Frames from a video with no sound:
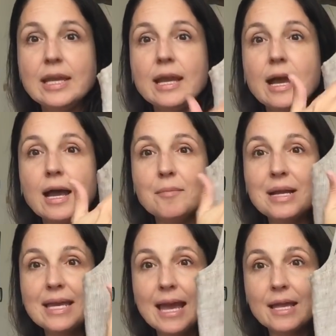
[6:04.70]

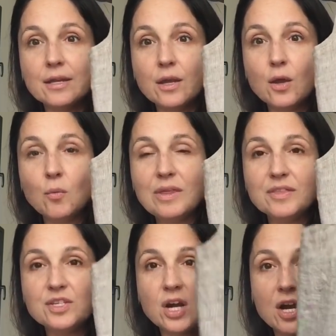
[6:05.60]
again, with the
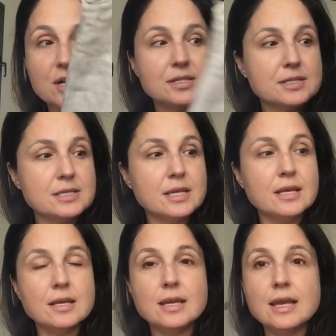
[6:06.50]
darts,
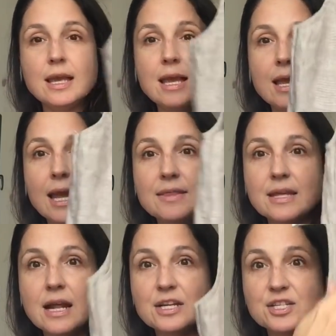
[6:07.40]
and
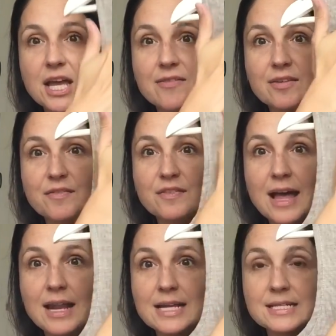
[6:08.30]
then I just have it
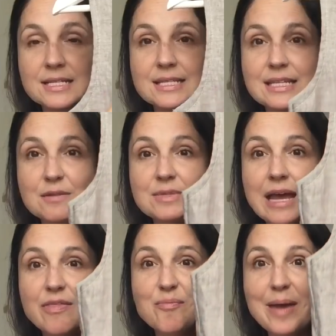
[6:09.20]
flat. I did a seam
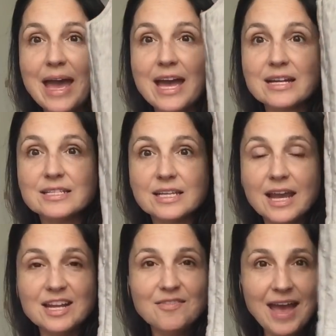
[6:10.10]
down the back to
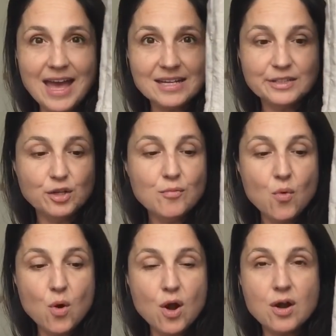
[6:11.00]
kind of add a little
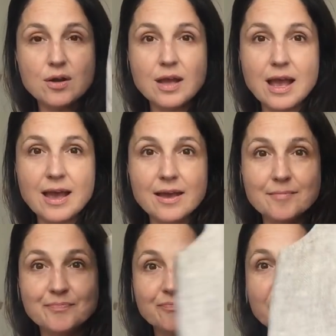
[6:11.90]
more
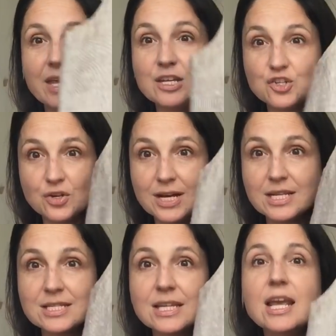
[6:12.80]

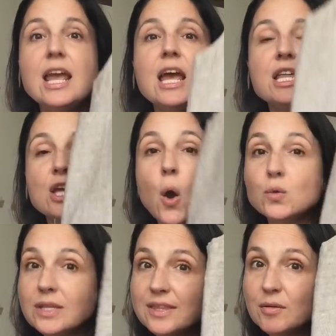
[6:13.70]
interest. The
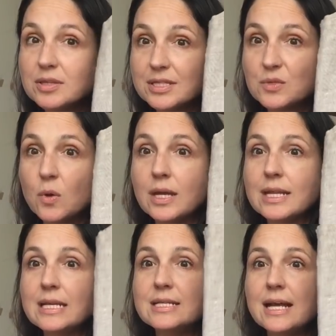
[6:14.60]
only thing with this one
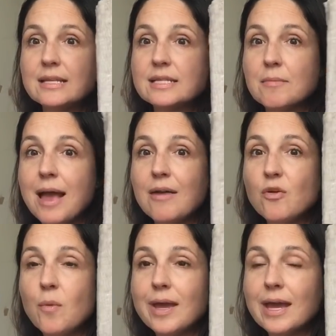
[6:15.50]
is that somehow the
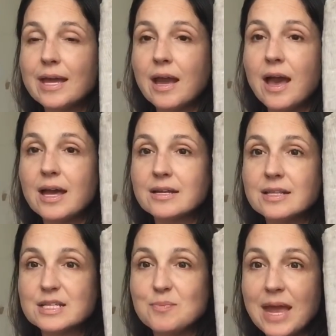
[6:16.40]
way I cut
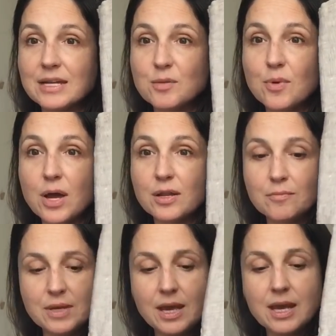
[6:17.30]
this band at the bottom,
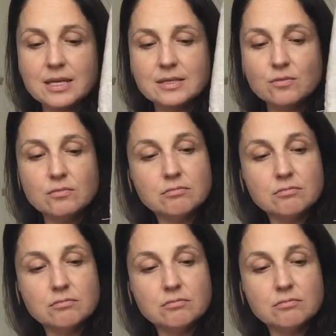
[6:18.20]
because the